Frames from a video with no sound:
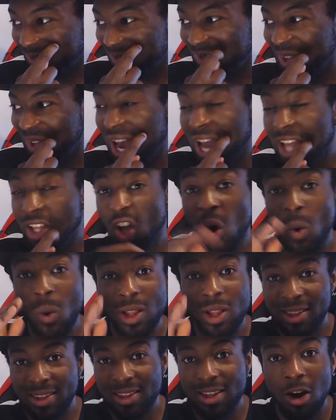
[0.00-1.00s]
I don't want
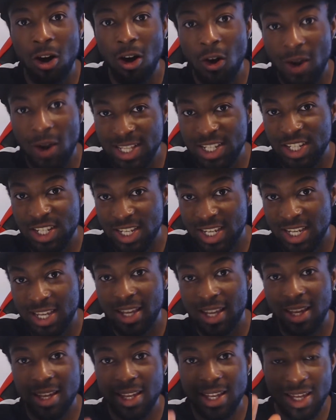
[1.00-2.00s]
to see RNG
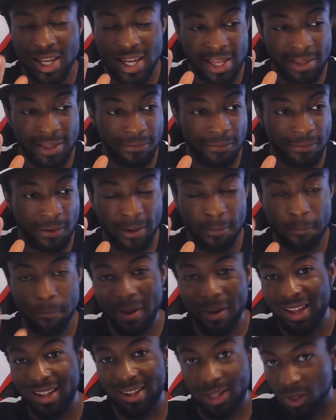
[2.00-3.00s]
in fucking
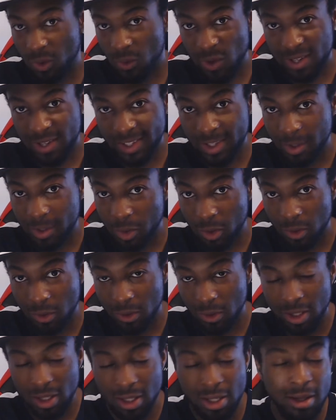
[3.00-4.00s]
Parallel Quest anymore.
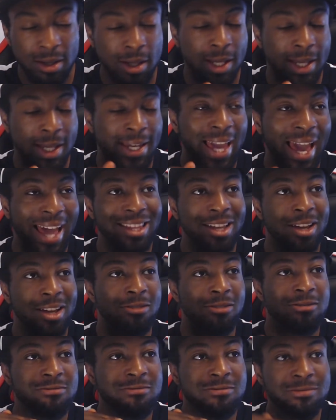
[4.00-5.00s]
Get
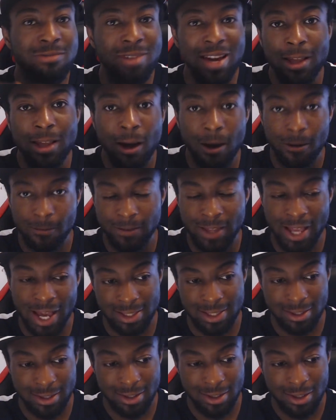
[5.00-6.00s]
rid of
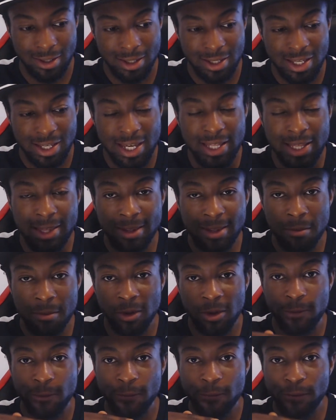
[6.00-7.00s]
that. It is the
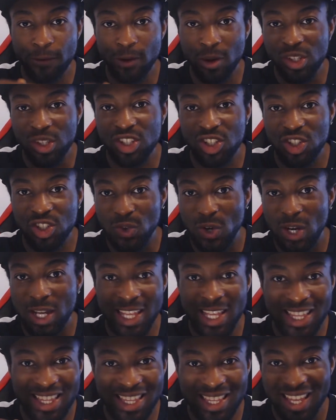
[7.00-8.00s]
most
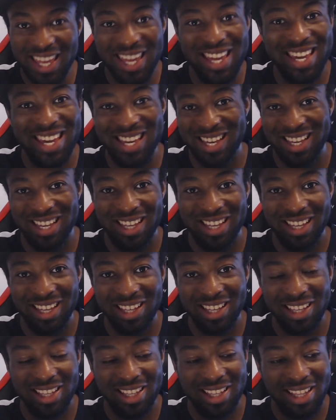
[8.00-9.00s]
frustrating thing
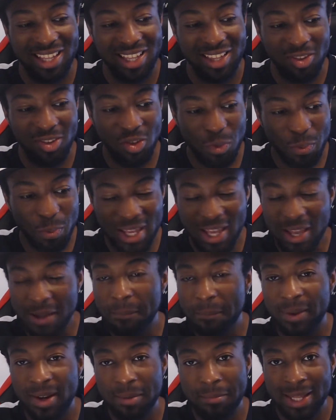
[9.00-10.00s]
to be
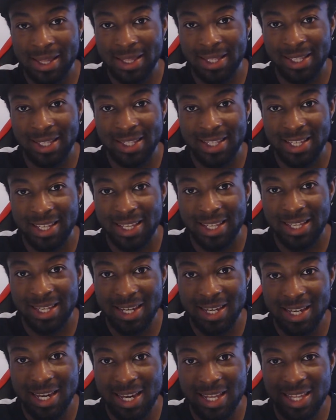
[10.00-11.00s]
implemented
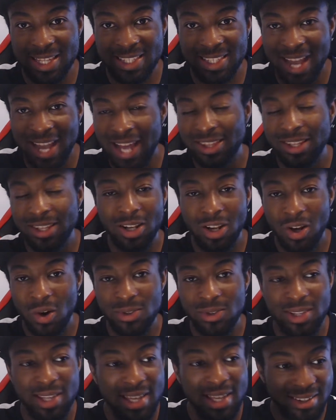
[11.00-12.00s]
in a
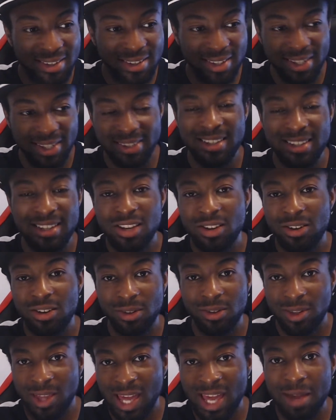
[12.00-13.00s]
standalone 60
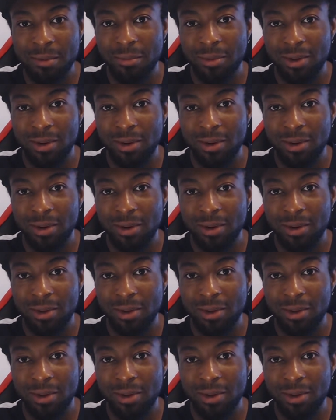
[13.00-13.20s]
euros game.